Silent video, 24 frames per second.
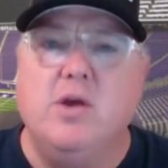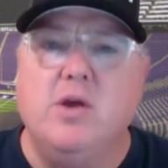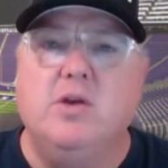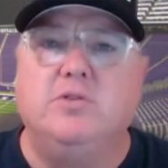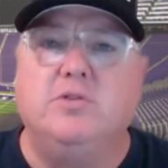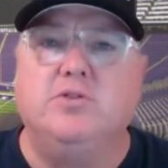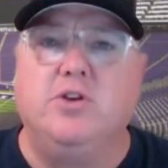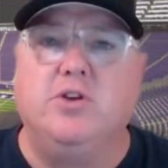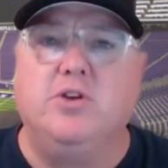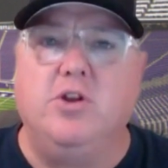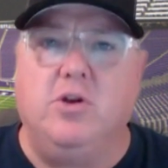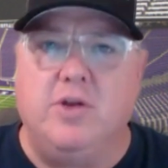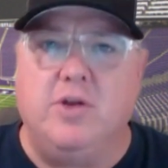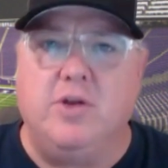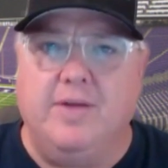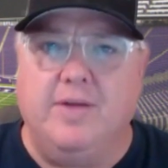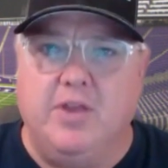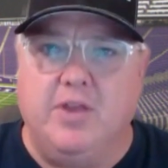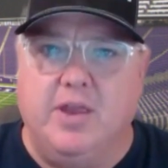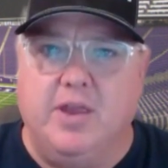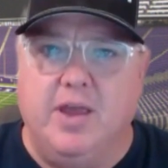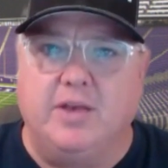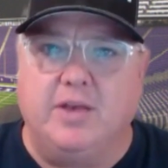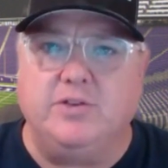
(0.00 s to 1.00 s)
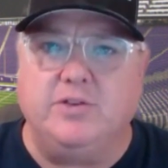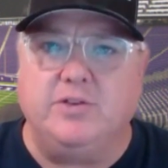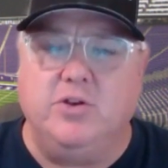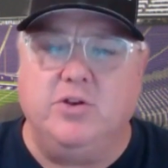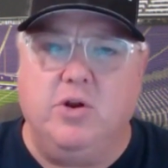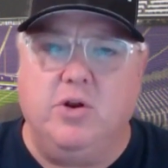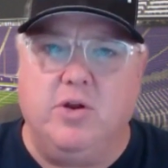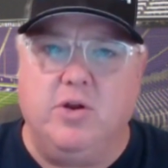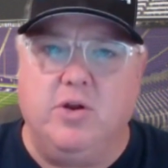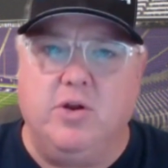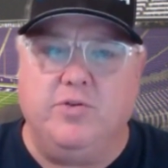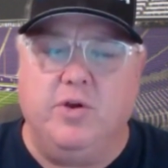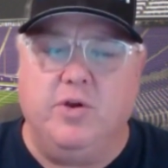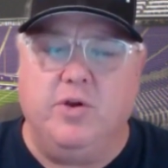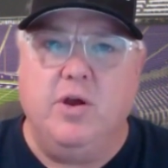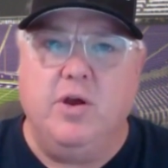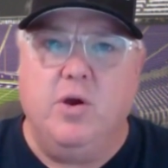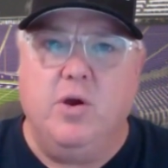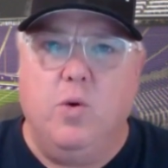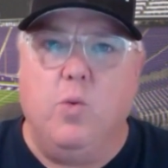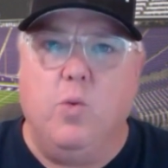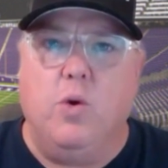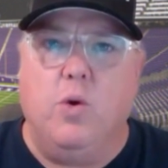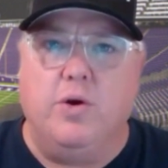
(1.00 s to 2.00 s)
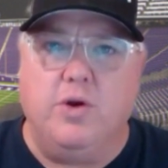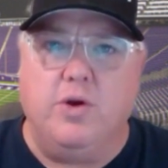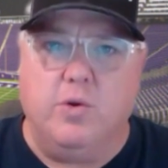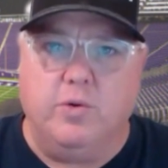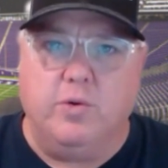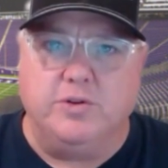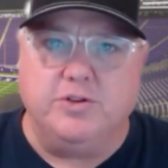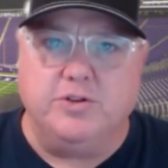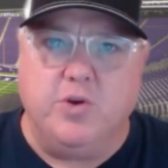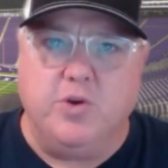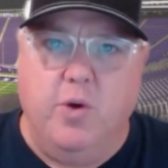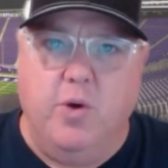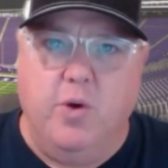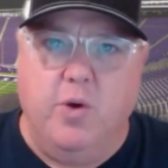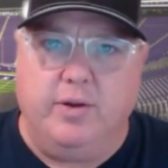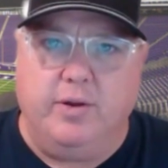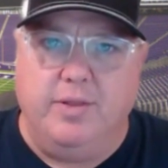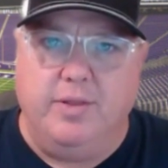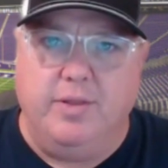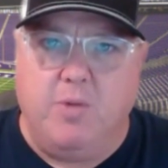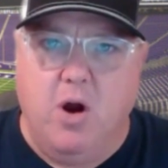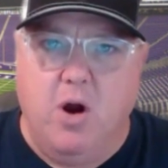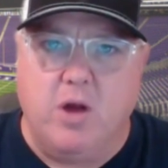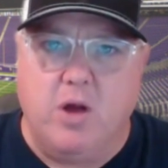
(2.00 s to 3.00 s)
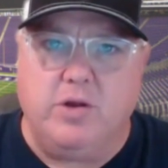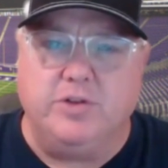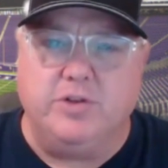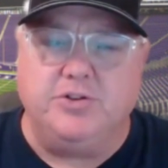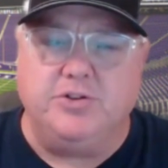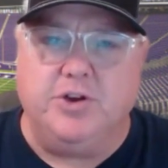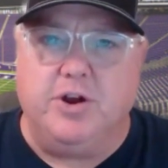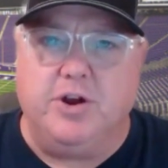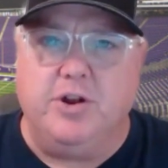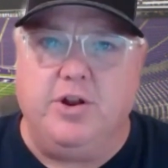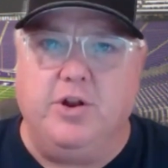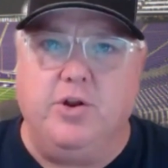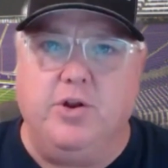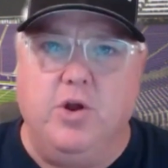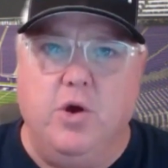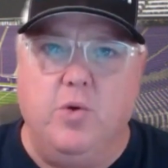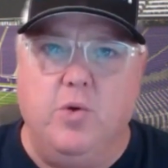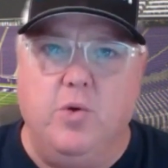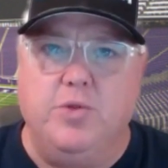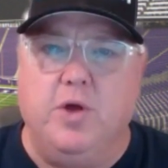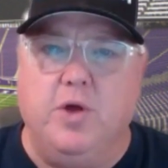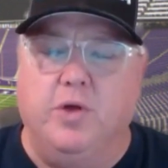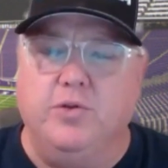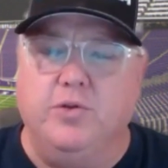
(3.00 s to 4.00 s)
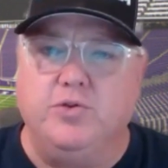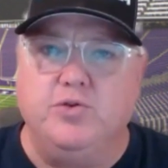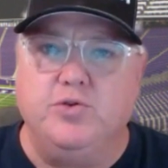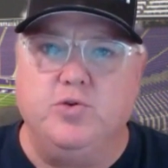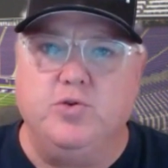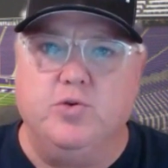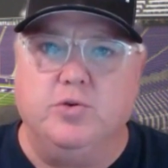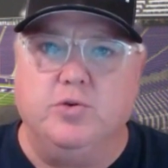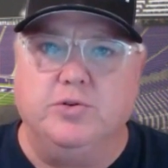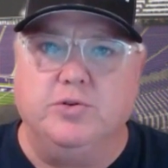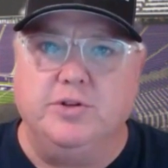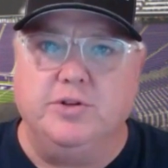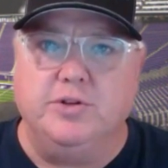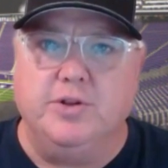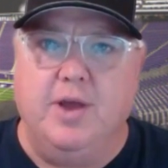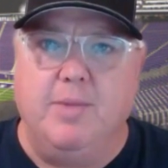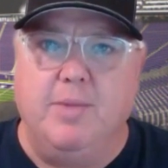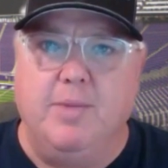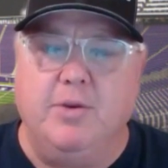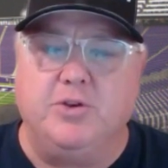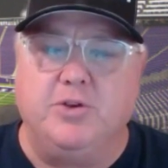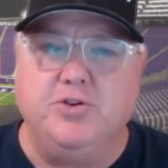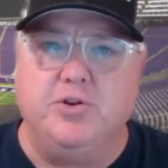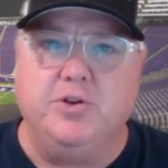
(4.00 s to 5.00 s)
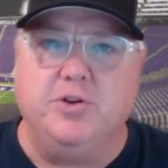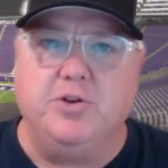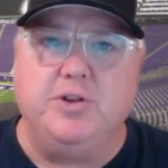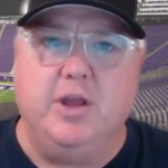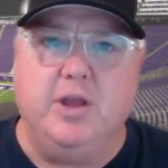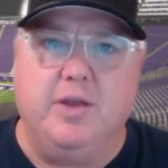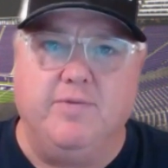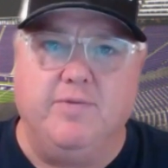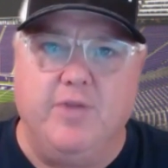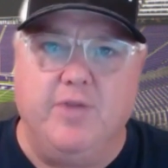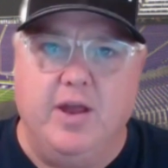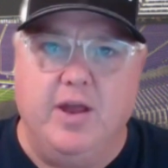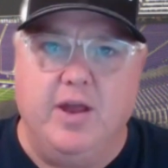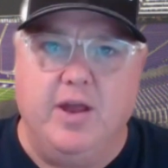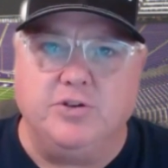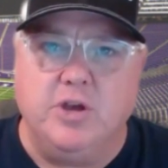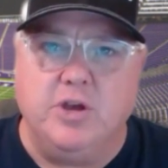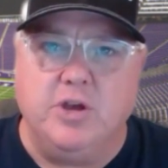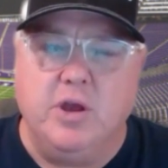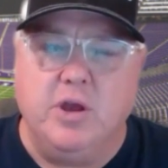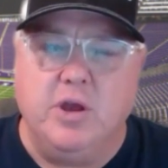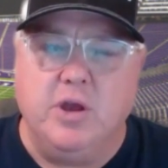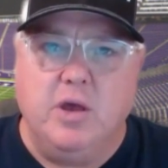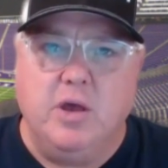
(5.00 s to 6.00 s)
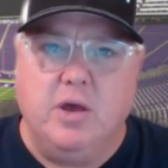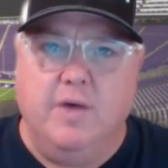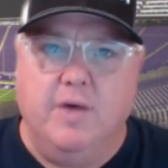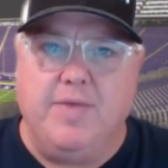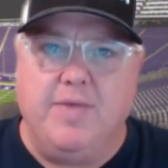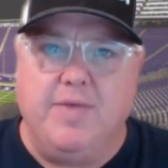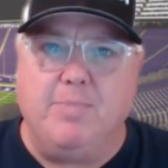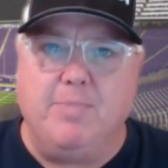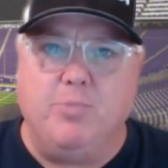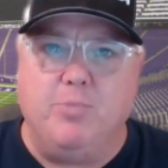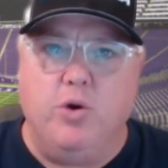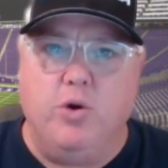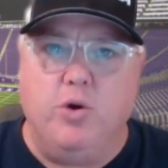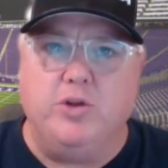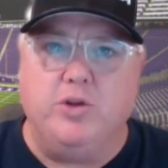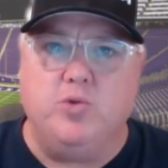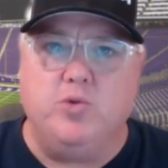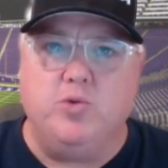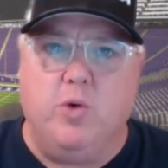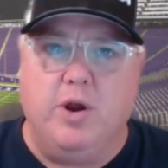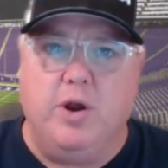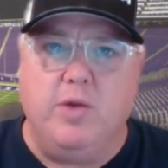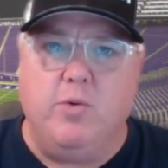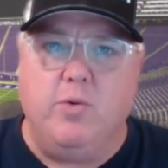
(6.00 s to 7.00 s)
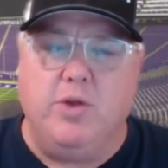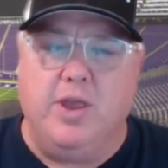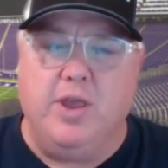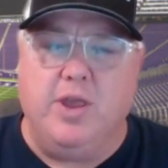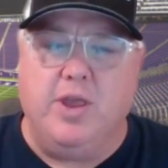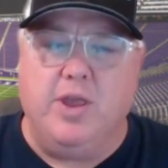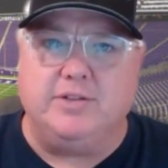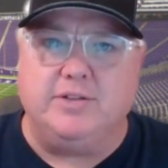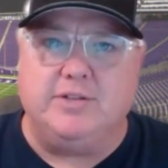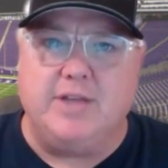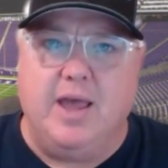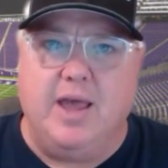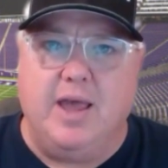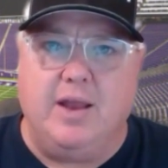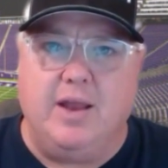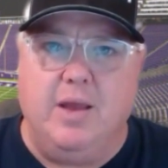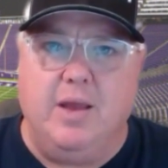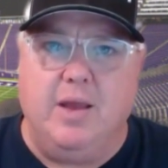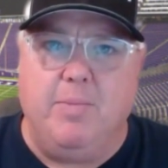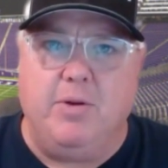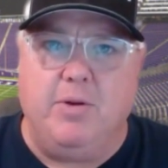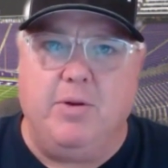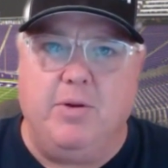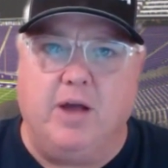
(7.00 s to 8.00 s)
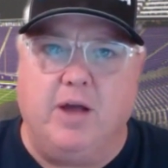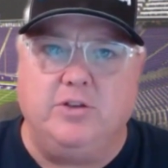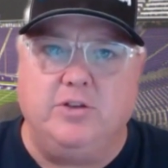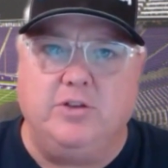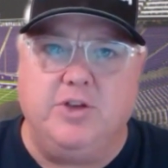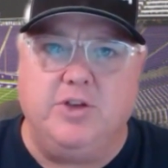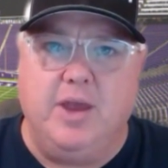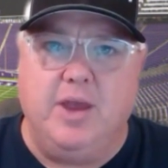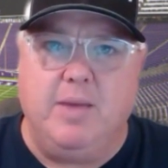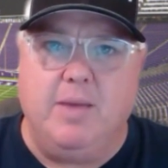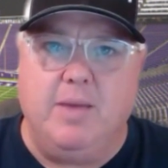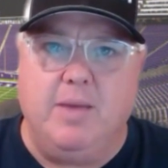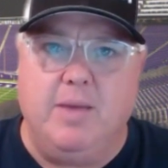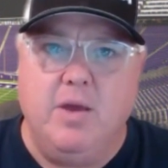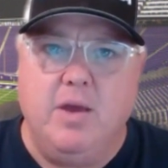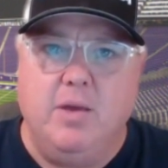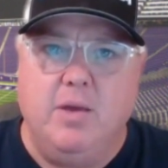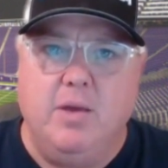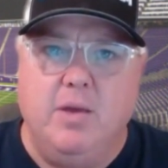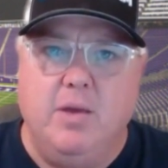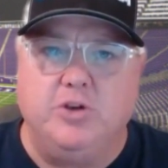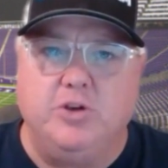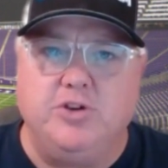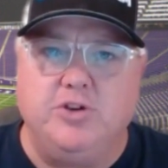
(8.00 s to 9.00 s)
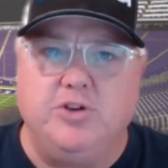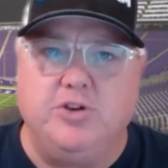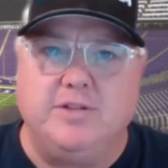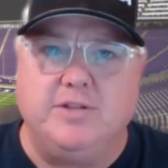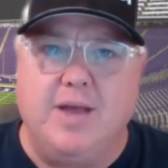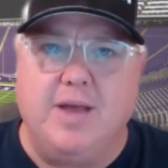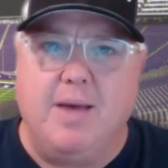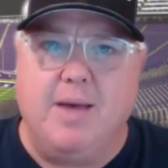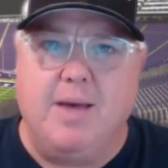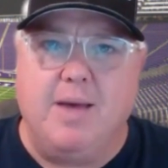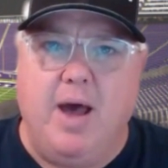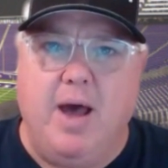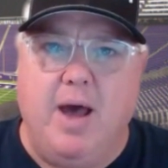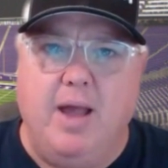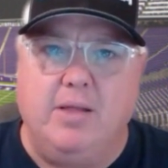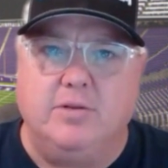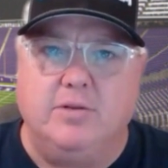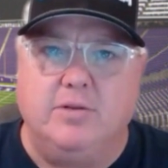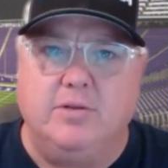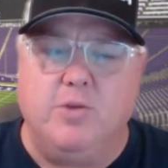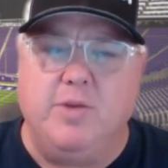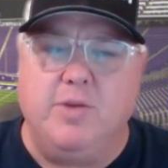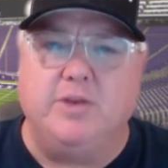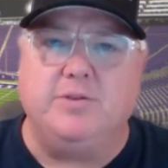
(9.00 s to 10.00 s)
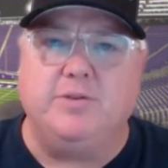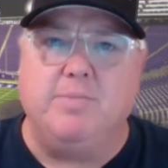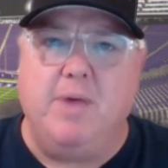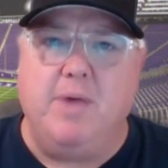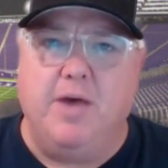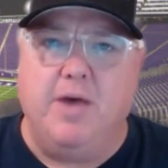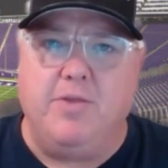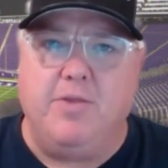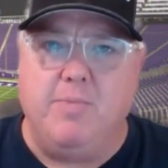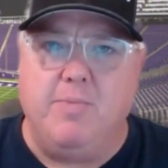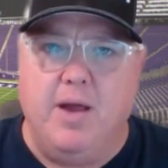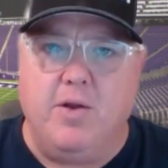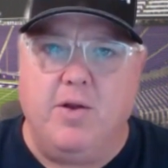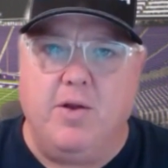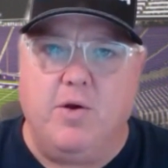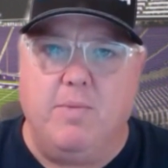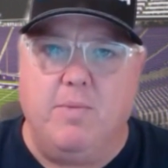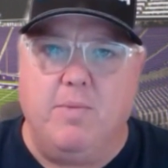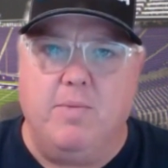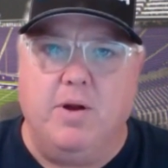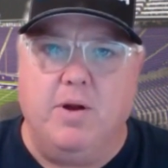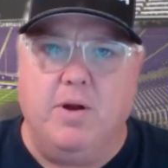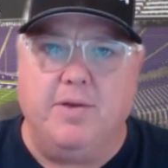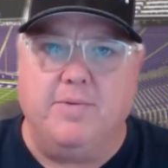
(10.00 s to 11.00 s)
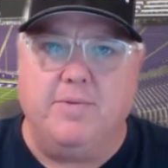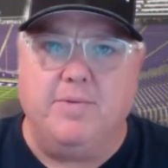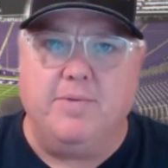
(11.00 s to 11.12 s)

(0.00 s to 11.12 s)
So you don't have to guess, and you don't have to wonder what's going on in the markets. You're going to know with all the tools, and make sure you take advantage of that Boyd 20 when you get signed up at OddsJam. Appreciate you stopping by. Let's go make some mathematical money.